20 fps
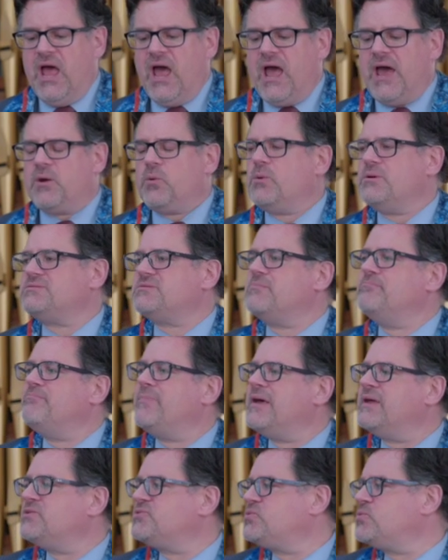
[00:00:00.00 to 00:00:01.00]
and was a
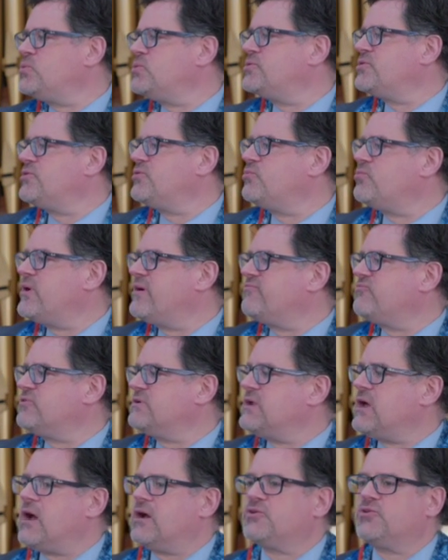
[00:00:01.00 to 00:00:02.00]
mentor to the Reverend
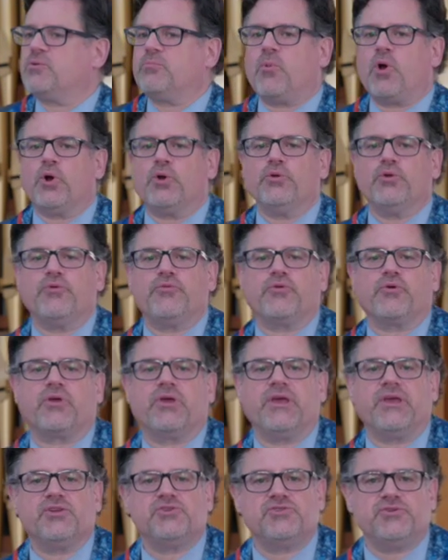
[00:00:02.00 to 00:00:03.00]
Dr. Martin Luther
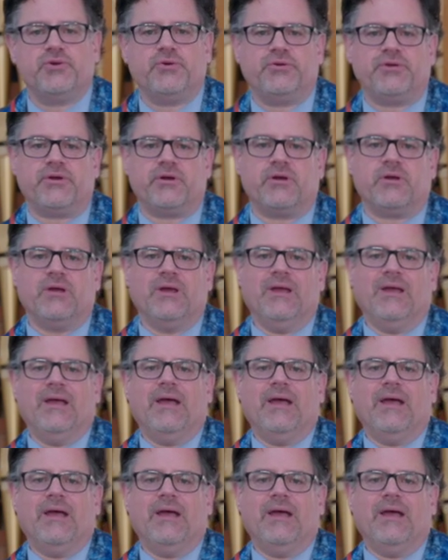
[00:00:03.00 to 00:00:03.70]
King Jr.